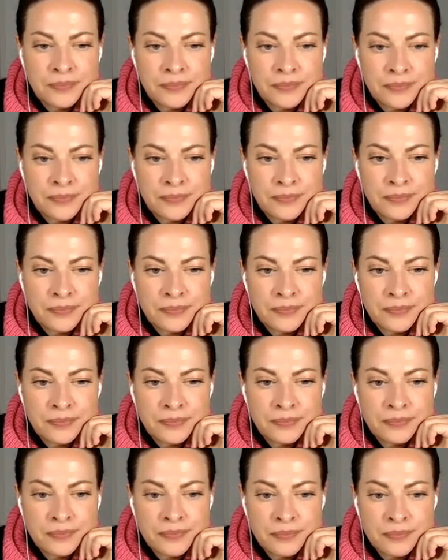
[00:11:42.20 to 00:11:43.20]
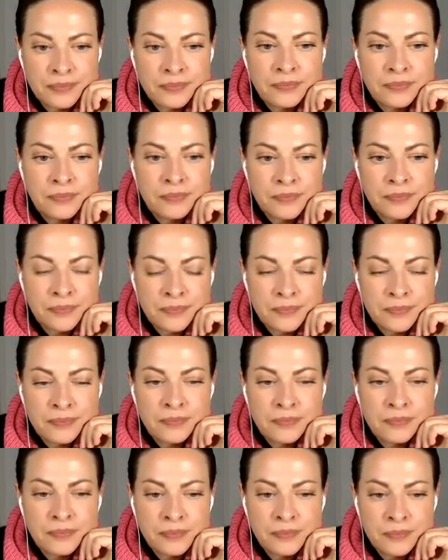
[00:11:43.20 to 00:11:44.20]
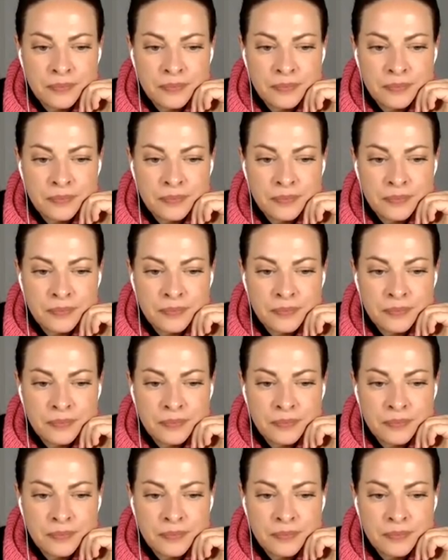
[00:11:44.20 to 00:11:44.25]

The person shown says nothing.